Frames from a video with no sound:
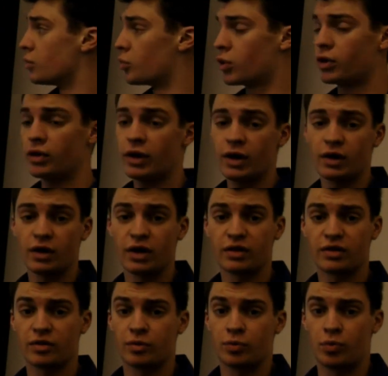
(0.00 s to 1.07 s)
Really,
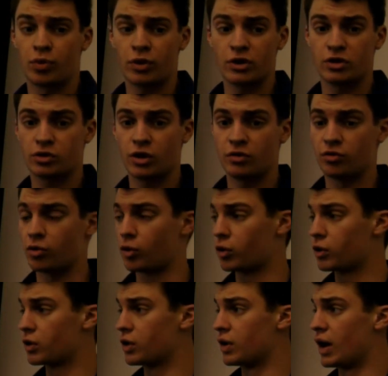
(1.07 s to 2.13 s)
it's pretty
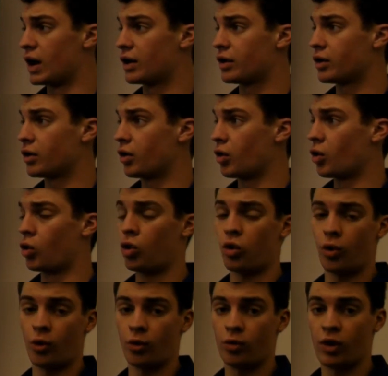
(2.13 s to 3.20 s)
straightforward. Not a
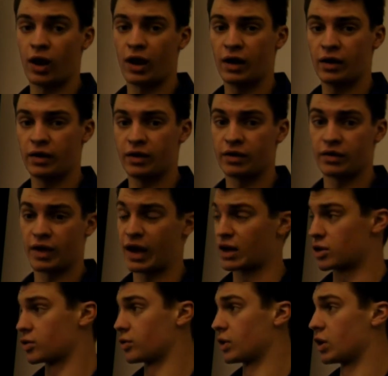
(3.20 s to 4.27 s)
whole lot is
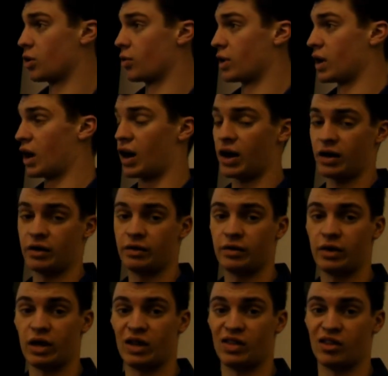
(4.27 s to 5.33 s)
actually going on
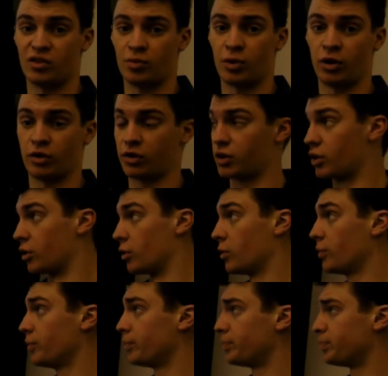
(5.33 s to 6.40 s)
in this part of the
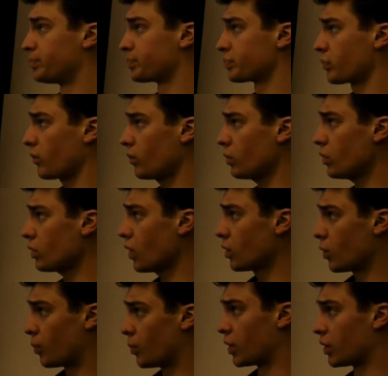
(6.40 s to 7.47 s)
code.
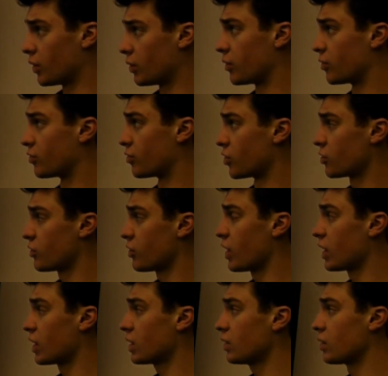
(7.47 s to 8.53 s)
But the first
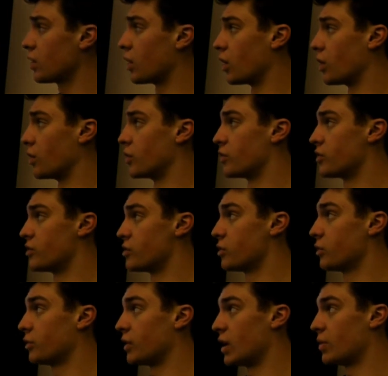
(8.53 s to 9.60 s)
line, the
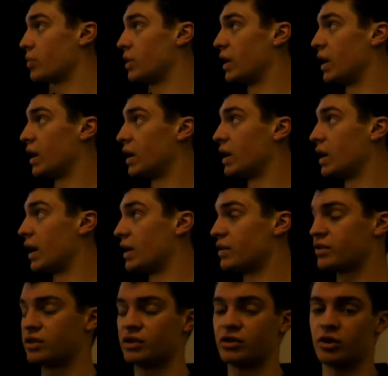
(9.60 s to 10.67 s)
serial.begin
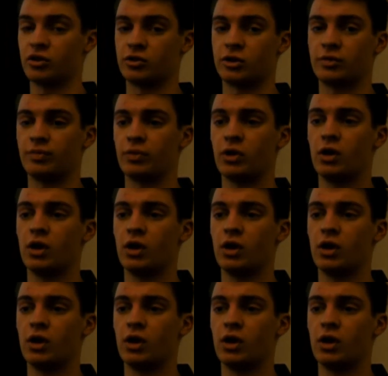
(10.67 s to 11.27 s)
9600,